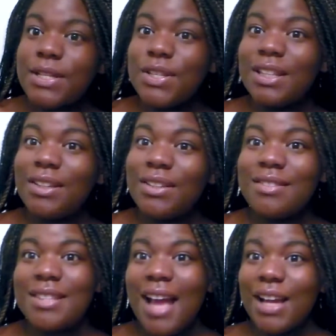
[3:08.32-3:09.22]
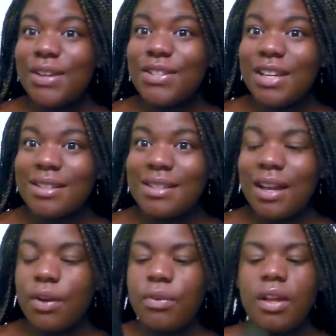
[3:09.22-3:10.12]
do little AccuChecks
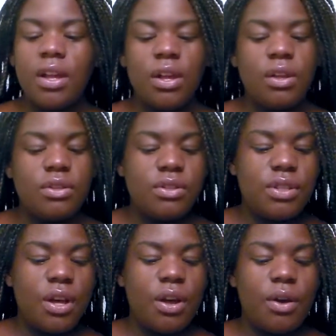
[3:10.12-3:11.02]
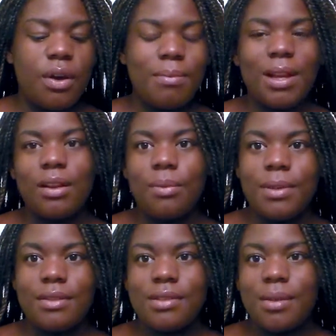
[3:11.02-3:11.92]
now. So I'm not gonna
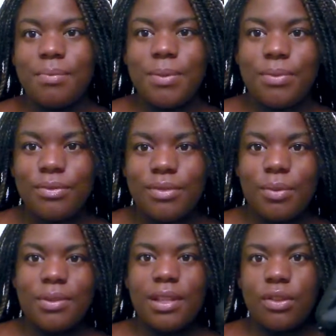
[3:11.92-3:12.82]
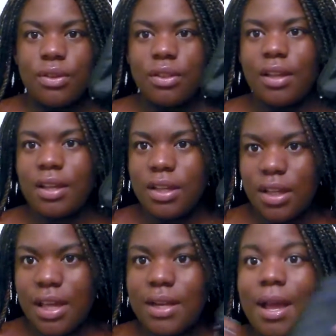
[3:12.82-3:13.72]
open this up. People know what they look
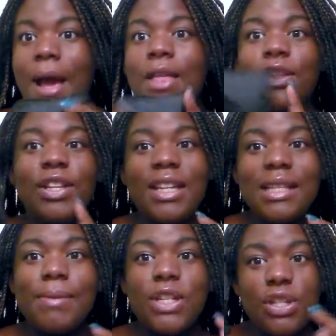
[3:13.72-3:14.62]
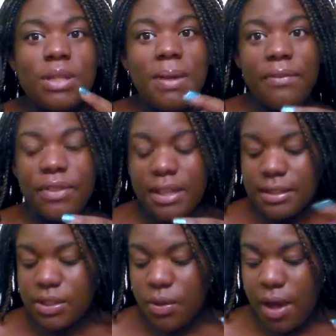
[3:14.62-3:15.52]
like. And the good thing is my insurance paid for
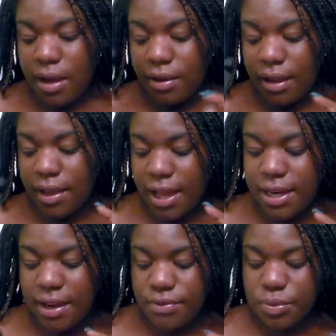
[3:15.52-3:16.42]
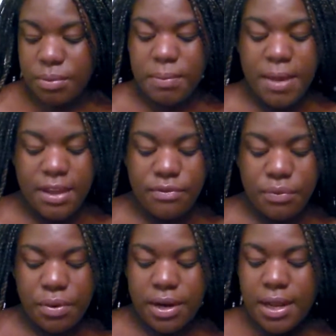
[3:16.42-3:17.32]
this, so I didn't have to worry about paying
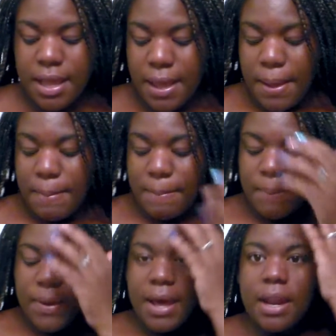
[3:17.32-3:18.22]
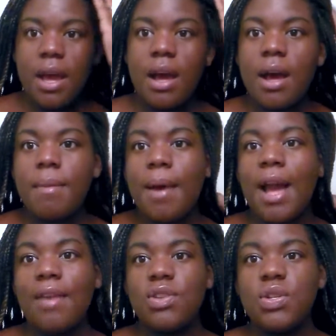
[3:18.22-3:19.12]
for it. But
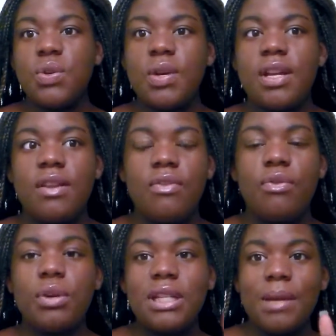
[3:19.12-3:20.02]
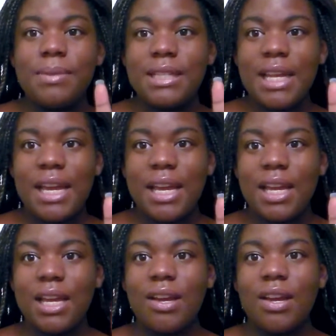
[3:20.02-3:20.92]
I have to do it 4 times a
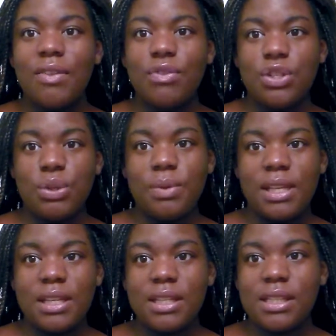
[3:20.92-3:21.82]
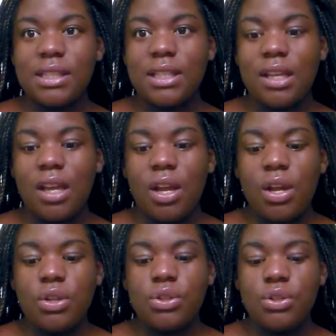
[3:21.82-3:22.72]
day for 2 weeks.
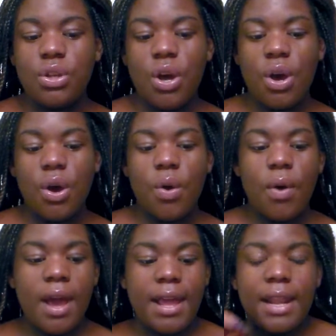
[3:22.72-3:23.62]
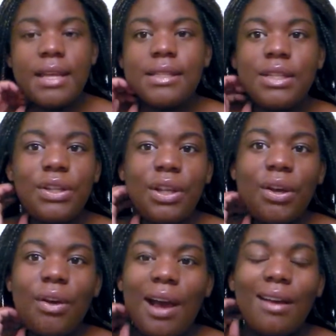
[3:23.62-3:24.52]
So, and I said, you
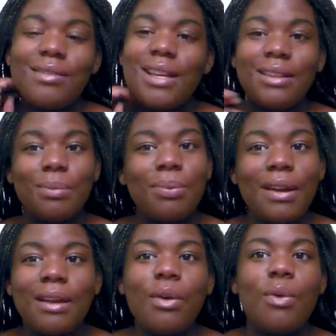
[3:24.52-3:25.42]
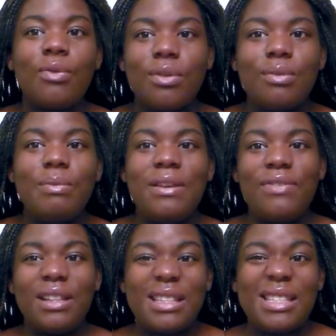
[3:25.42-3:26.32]
know, I'll take the prick over
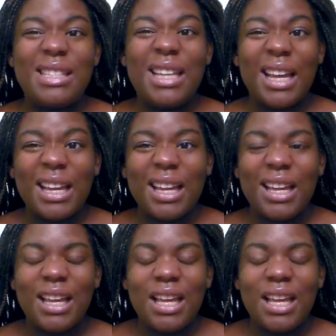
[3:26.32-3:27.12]
me feeling sick.